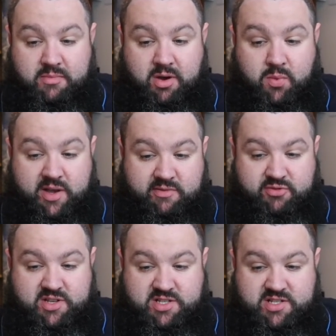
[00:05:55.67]
But I wait
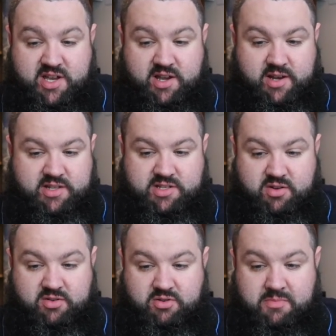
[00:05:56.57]
for its attack, and it's
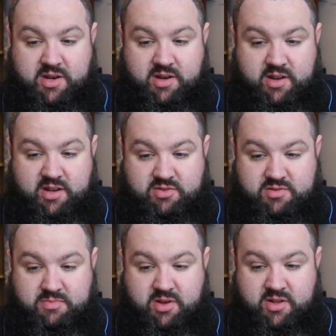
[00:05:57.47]
not coming. He
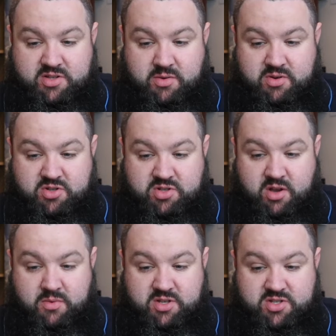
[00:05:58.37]
doesn't bother, so I just
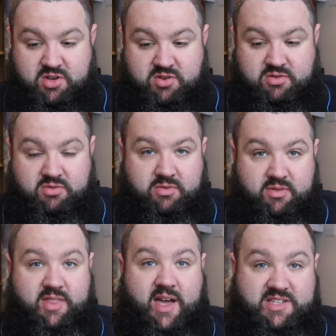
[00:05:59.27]
go with a circle.
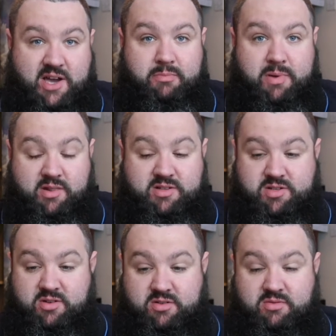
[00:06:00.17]
That's how big the
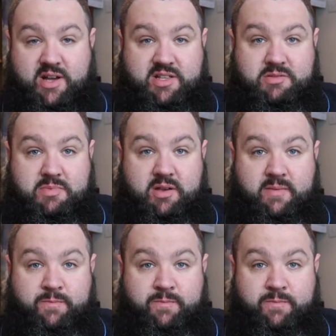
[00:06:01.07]
circle had to be.